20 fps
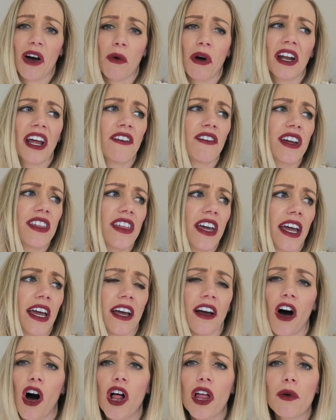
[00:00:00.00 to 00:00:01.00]
I want
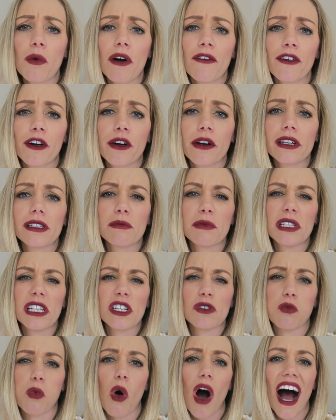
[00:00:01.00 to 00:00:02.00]
everything. All I want for Christmas
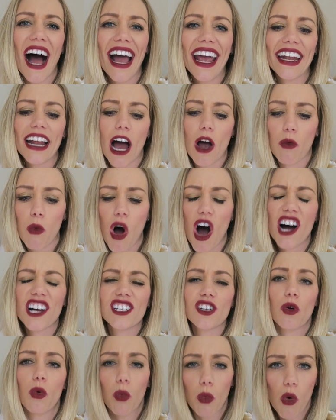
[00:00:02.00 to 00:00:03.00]
is wine. I
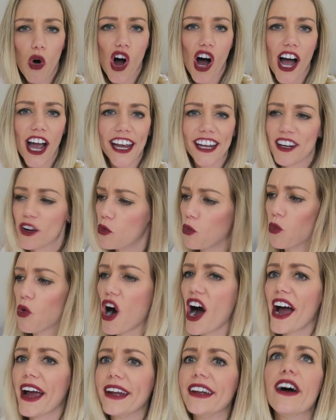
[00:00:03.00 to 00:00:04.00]
want wine,
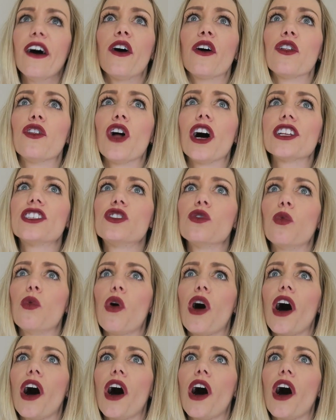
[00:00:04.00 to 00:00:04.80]
wine, lots of